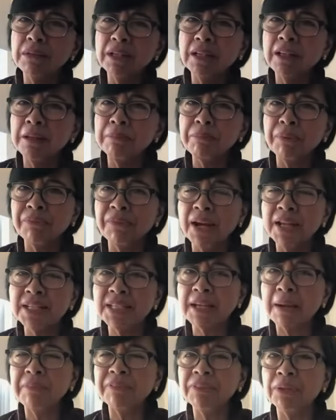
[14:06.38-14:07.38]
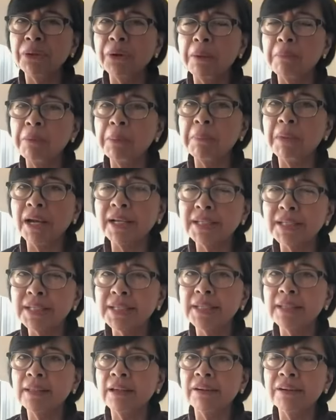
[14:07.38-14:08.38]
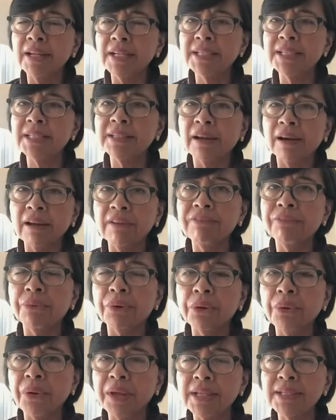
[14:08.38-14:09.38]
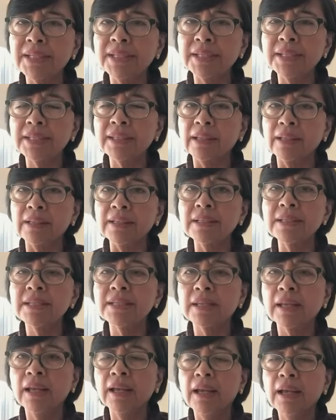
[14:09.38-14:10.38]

can provide some of the compromises that are necessary for coexistence.